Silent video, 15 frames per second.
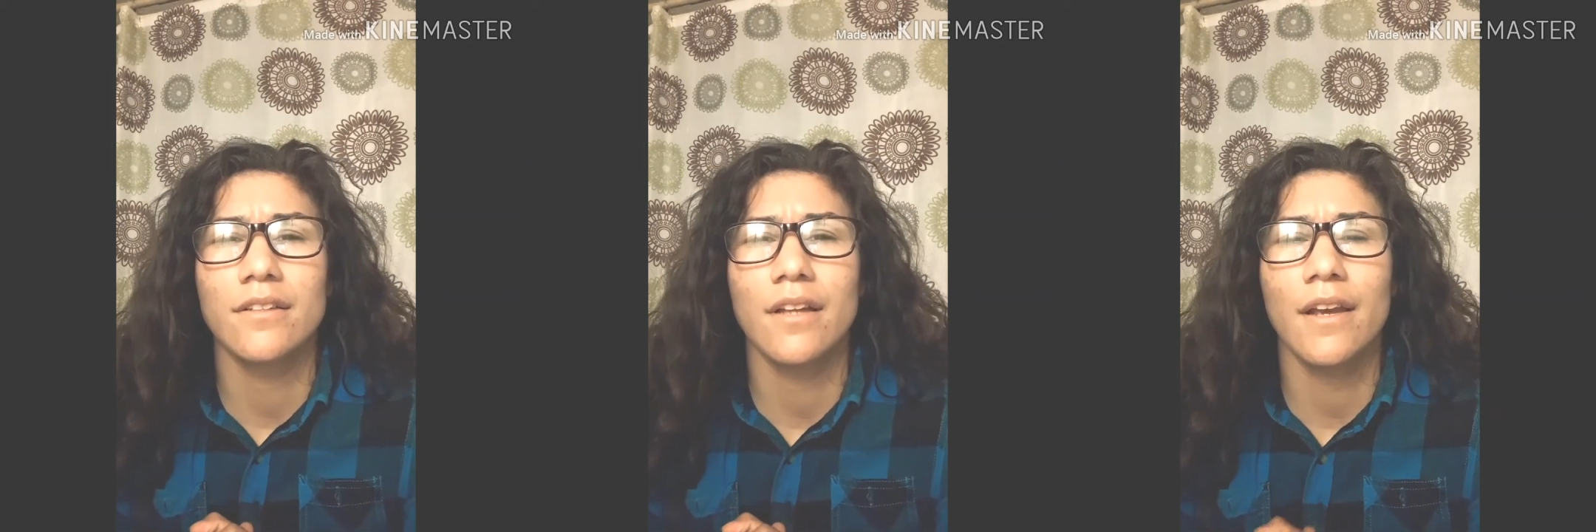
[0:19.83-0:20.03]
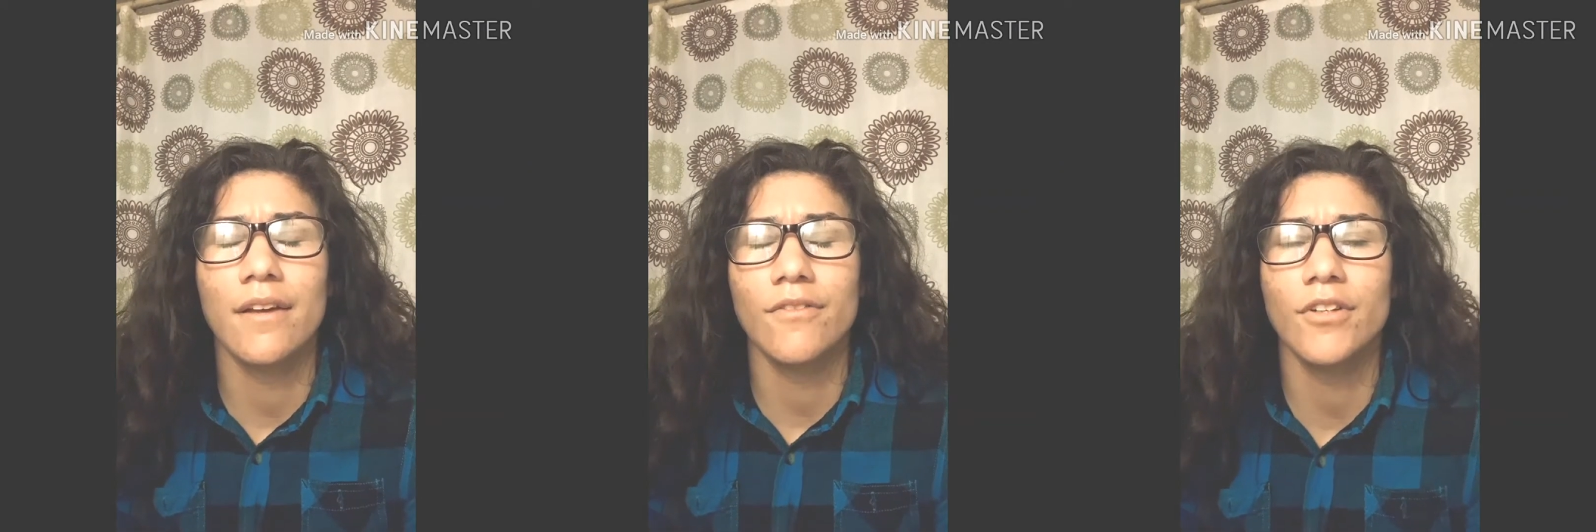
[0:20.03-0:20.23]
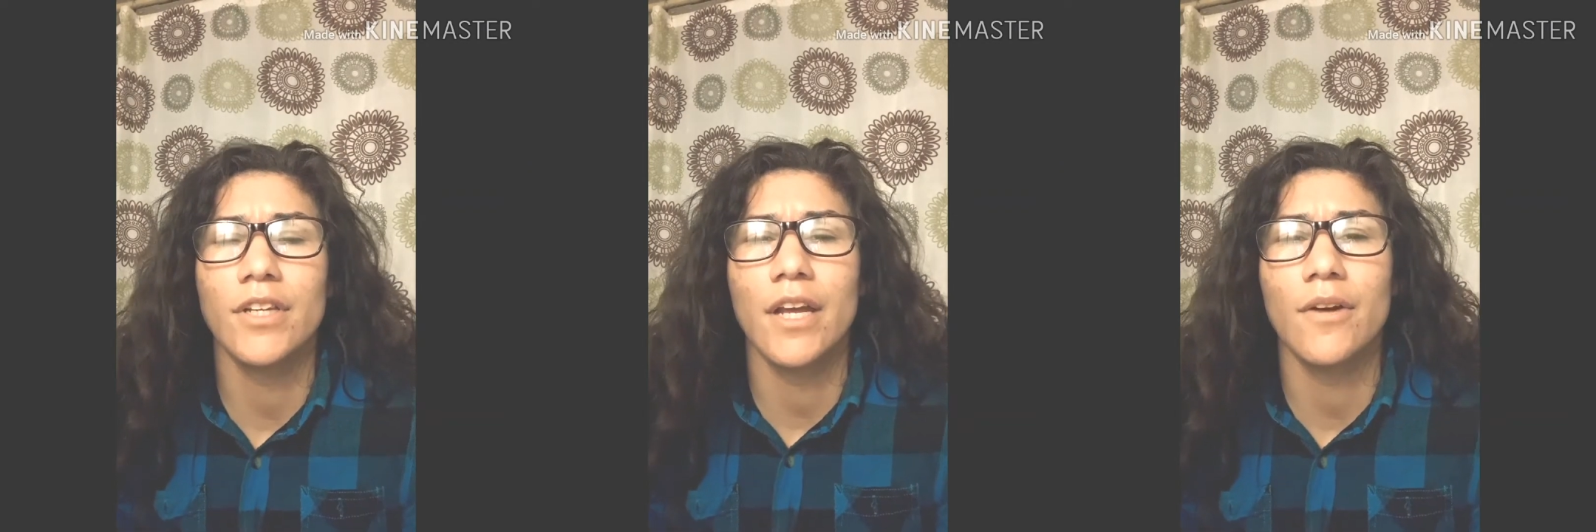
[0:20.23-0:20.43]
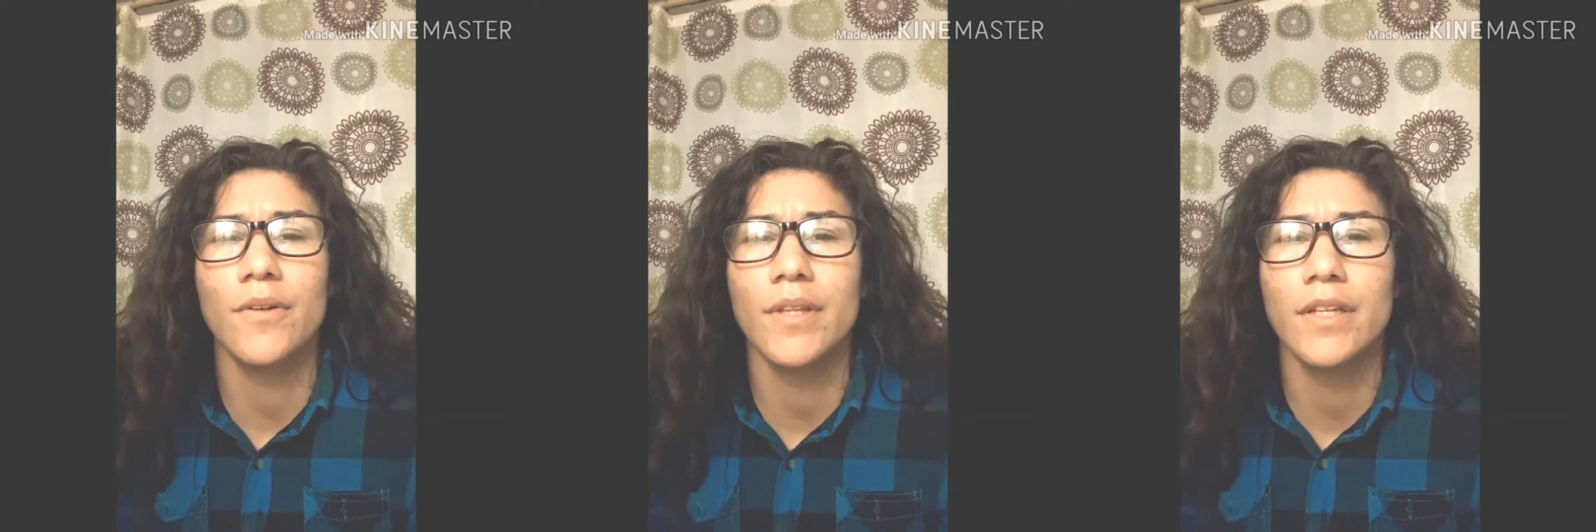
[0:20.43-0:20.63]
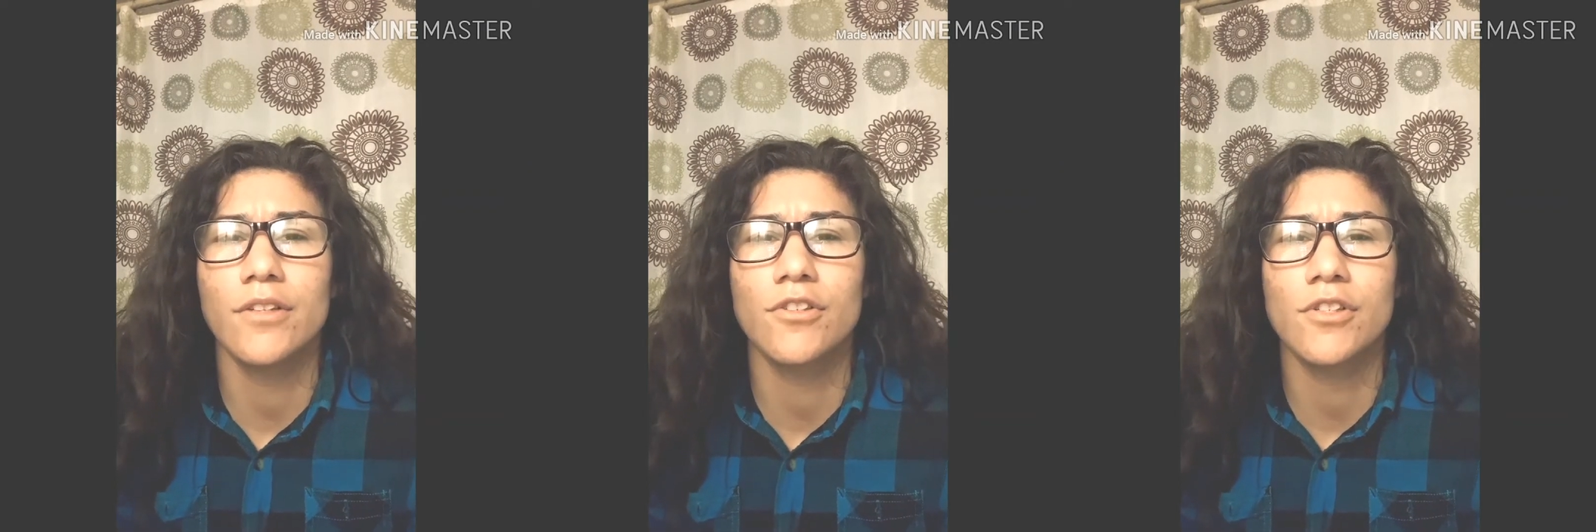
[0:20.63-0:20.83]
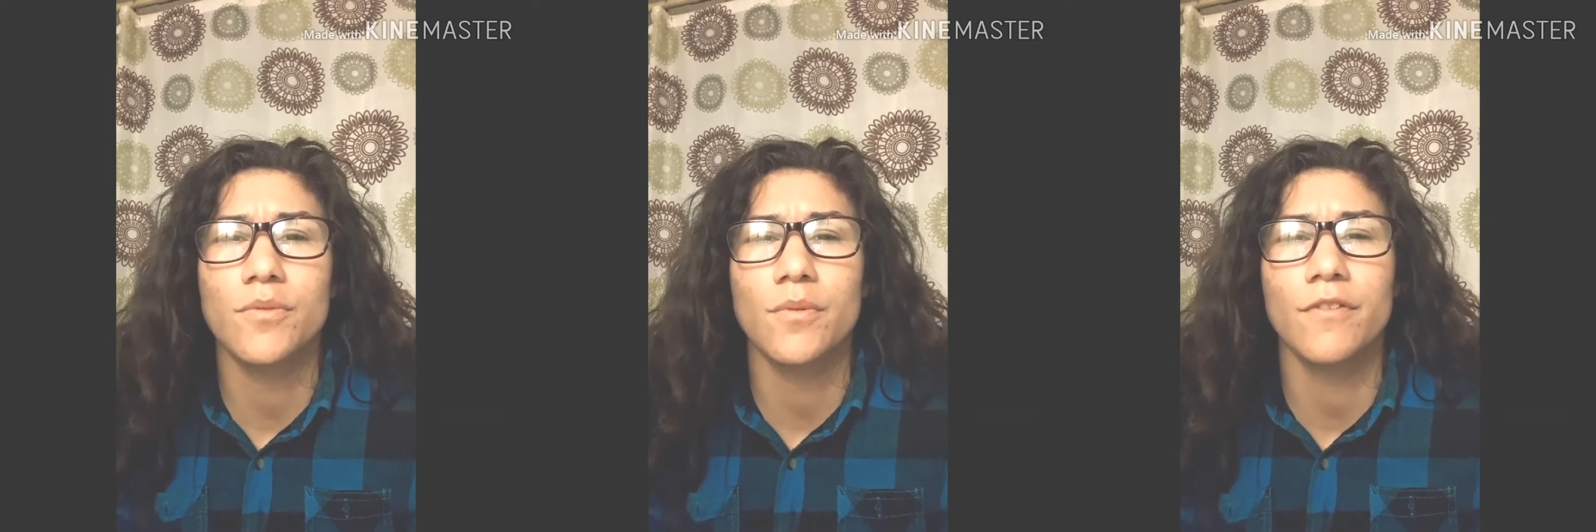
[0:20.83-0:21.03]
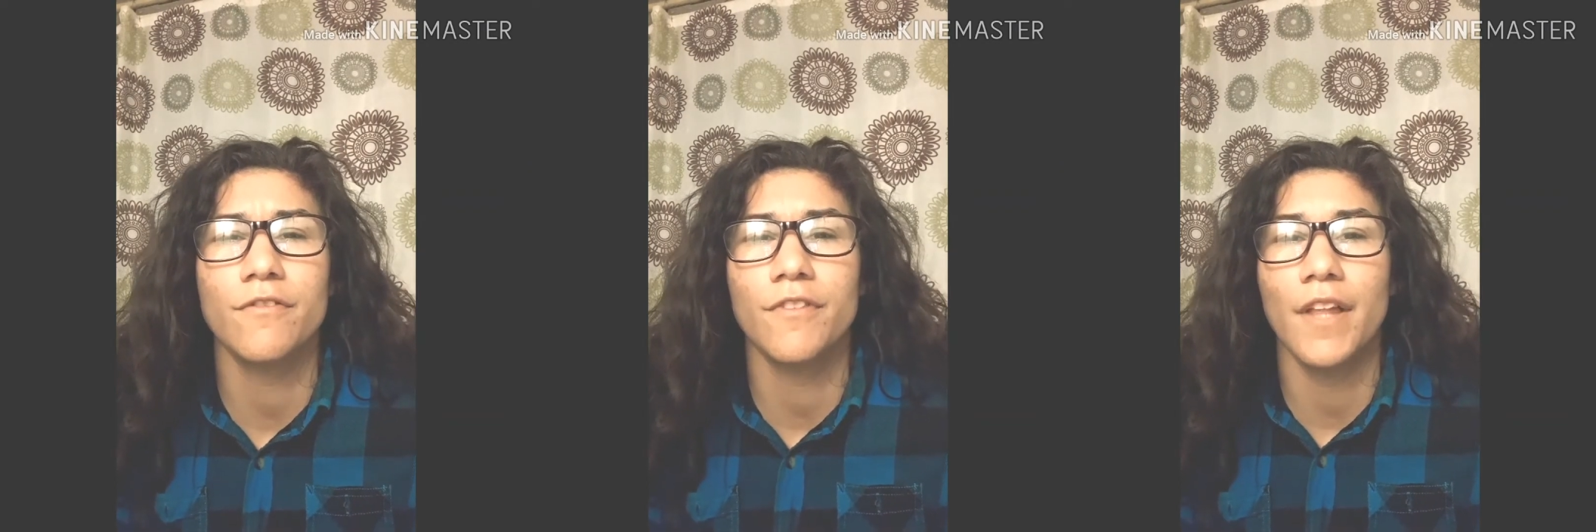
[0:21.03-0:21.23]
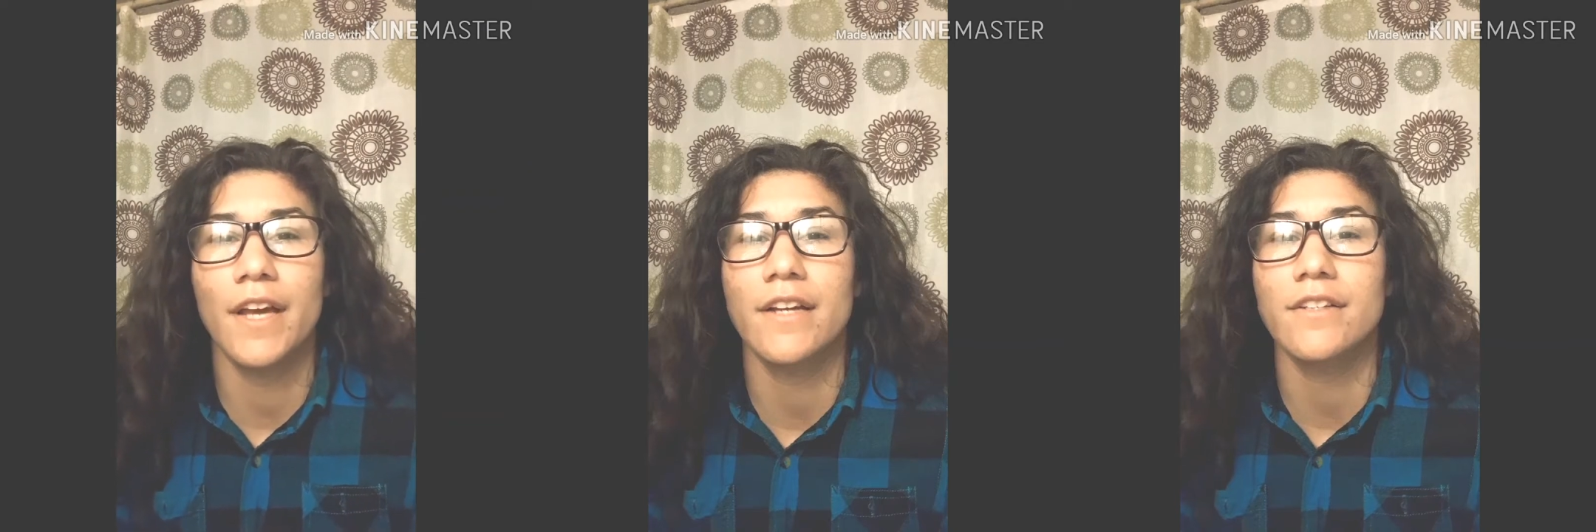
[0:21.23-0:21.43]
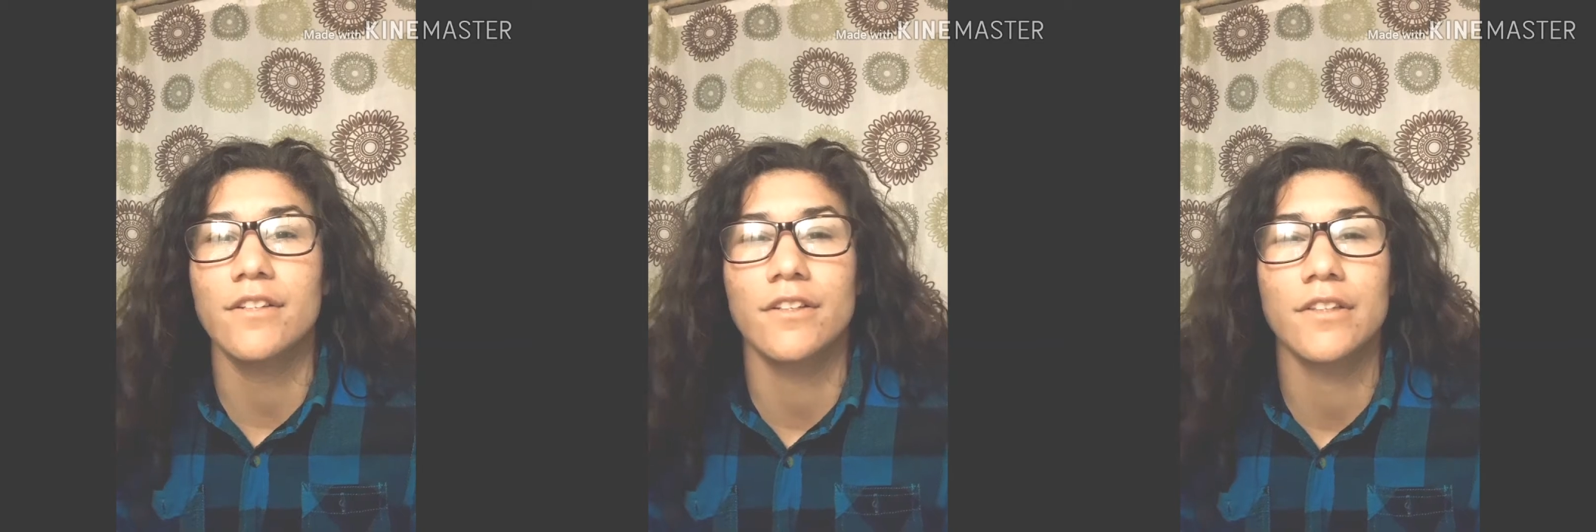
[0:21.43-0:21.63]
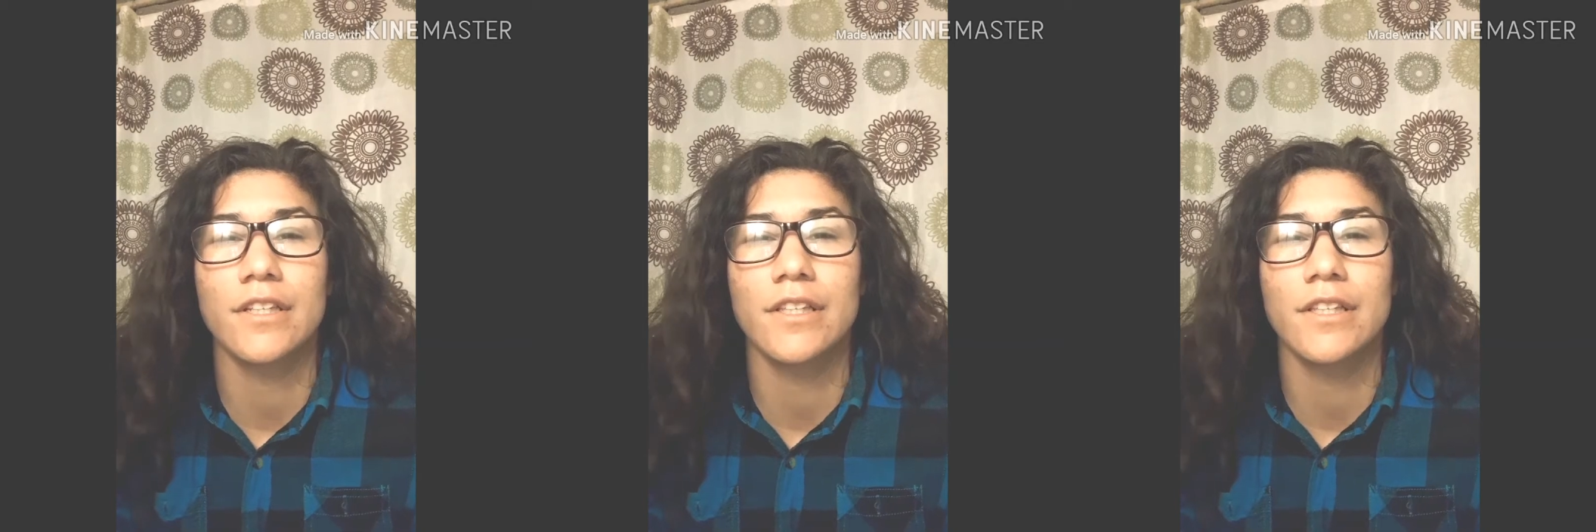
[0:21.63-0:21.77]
every now and then, just reflect on